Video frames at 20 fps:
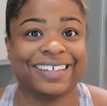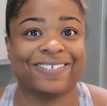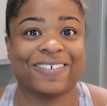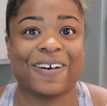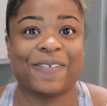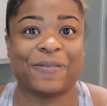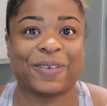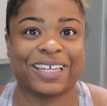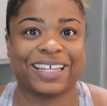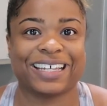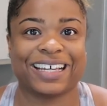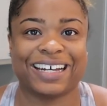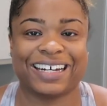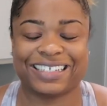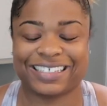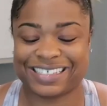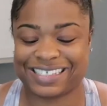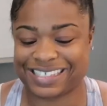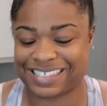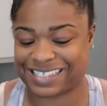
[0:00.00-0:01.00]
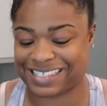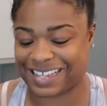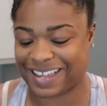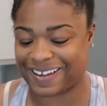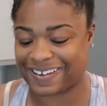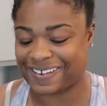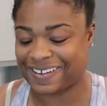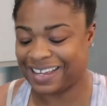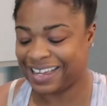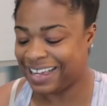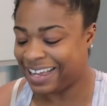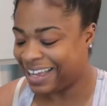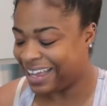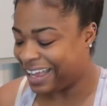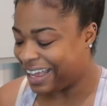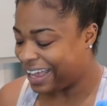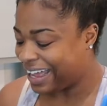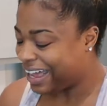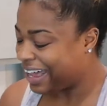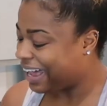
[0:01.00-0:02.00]
if I'm being honest. So,
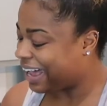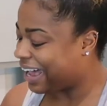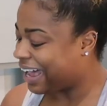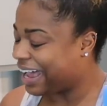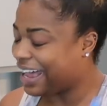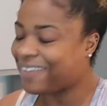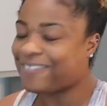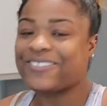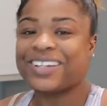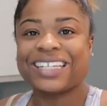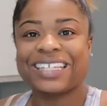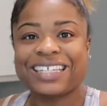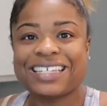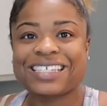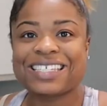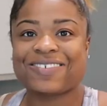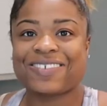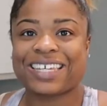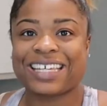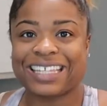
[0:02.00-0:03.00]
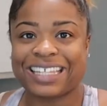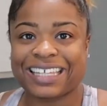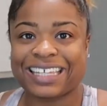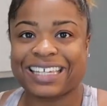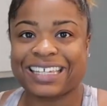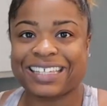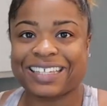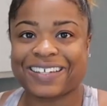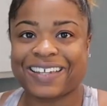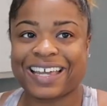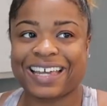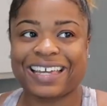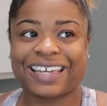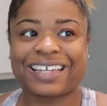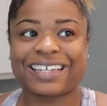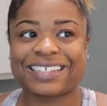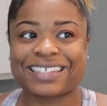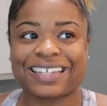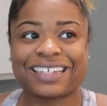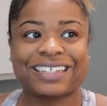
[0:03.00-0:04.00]
but it needs to be cleaned, okay?
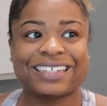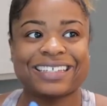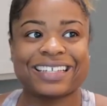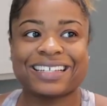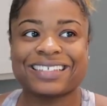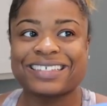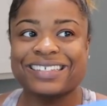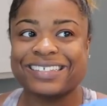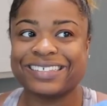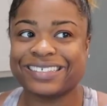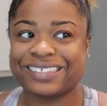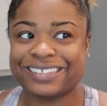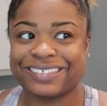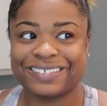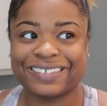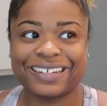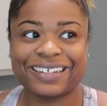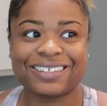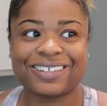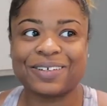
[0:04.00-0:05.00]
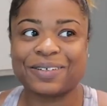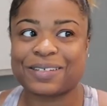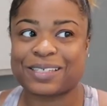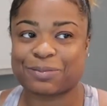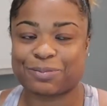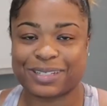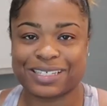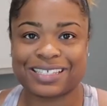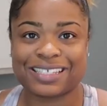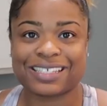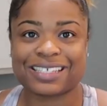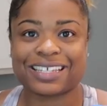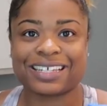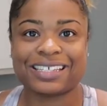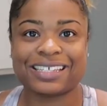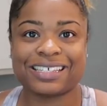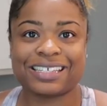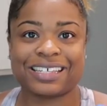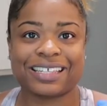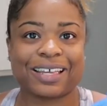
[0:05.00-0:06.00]
Because I cannot tell you how long it's been since I
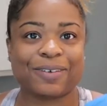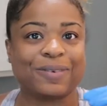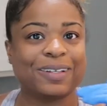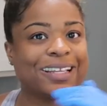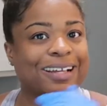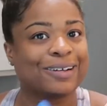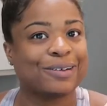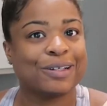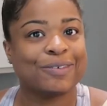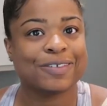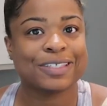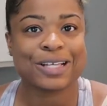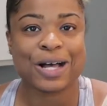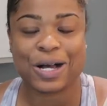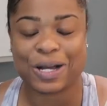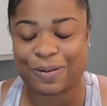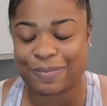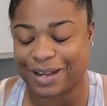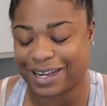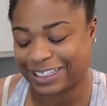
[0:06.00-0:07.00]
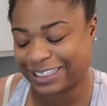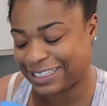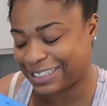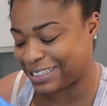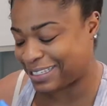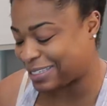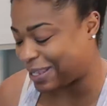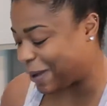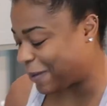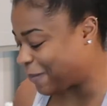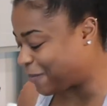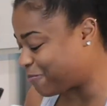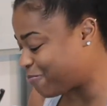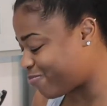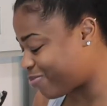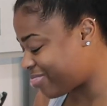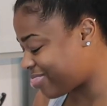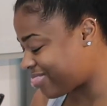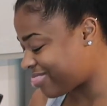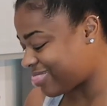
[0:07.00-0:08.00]
cleaned it. Like we're not gonna even talk about it. So
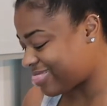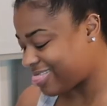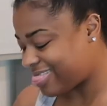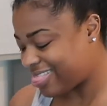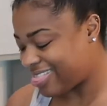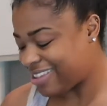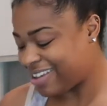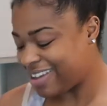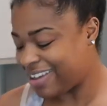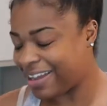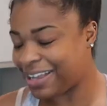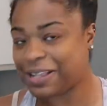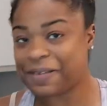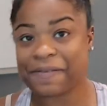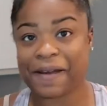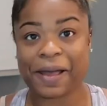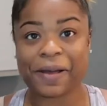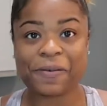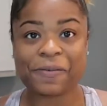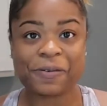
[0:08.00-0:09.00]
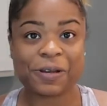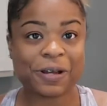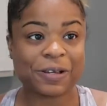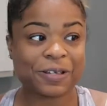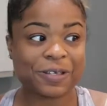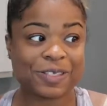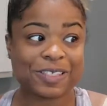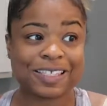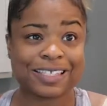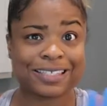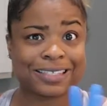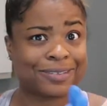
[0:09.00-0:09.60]
anyway, we're gonna use this